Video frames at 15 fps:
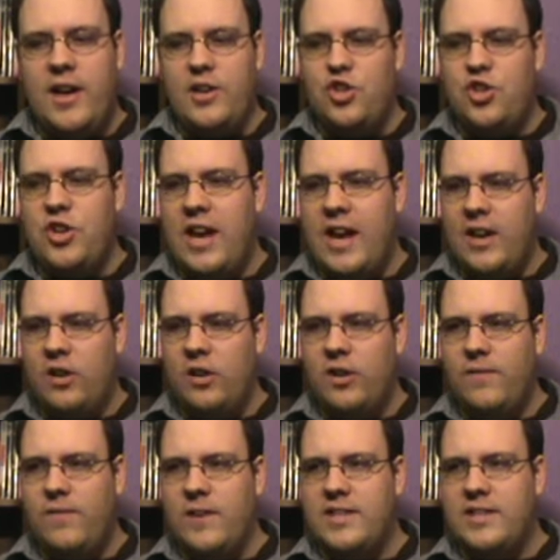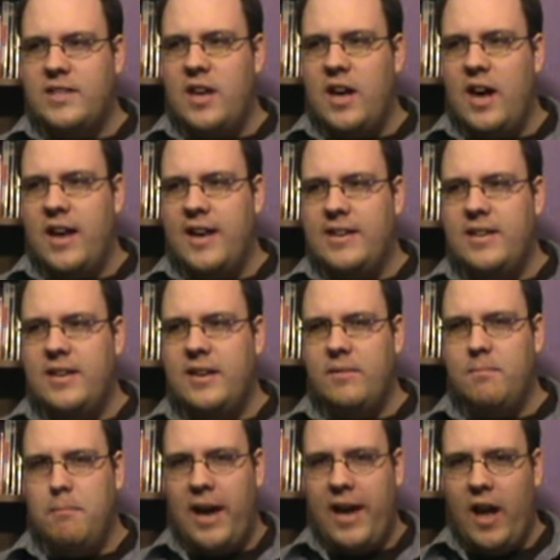channel if it's not
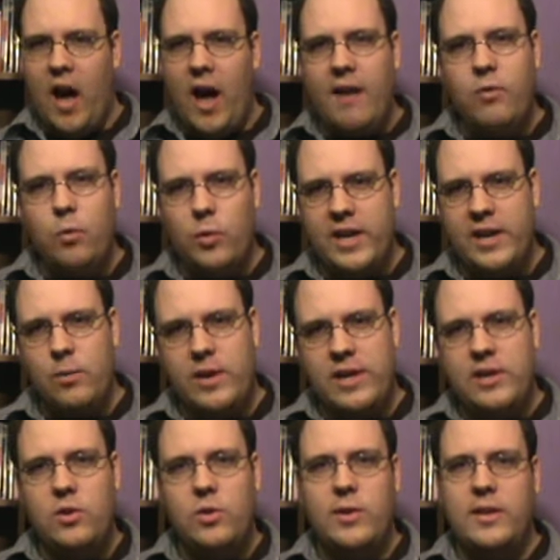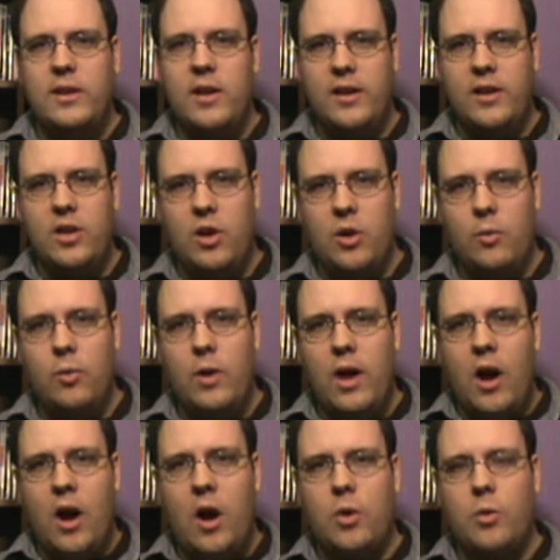my off week. We do it,
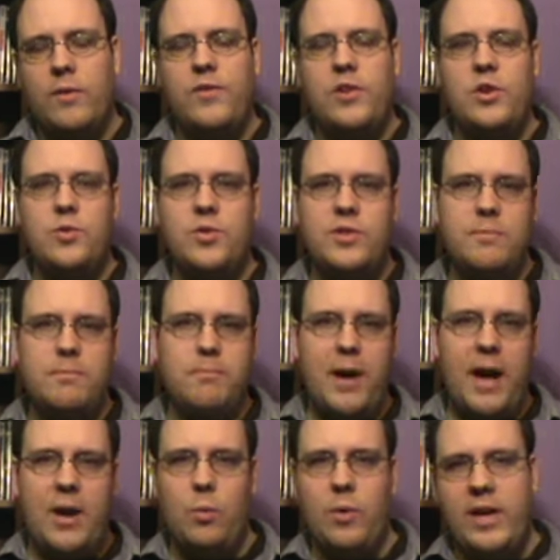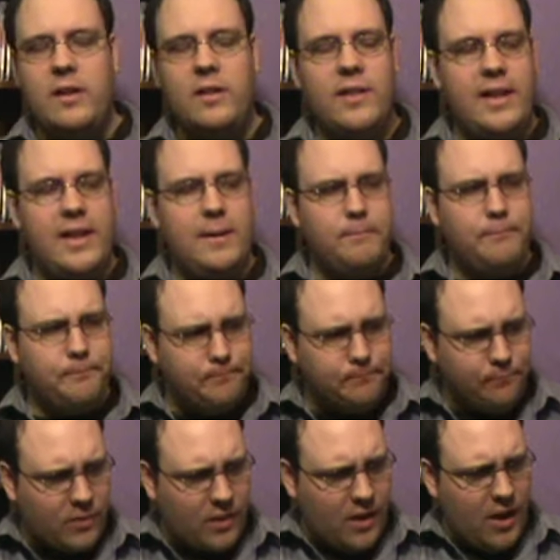our reviews bi-weekly,
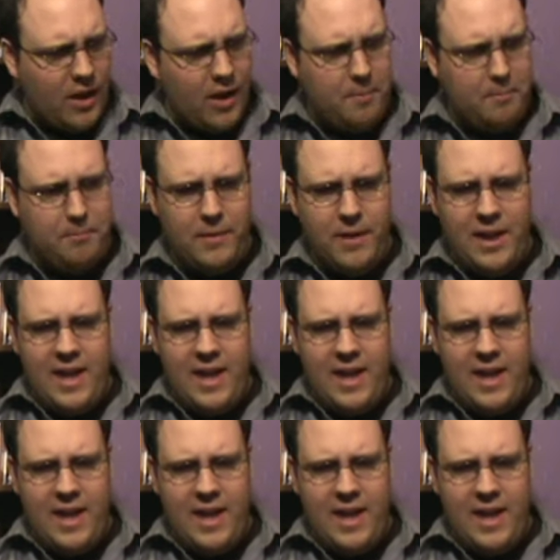I'm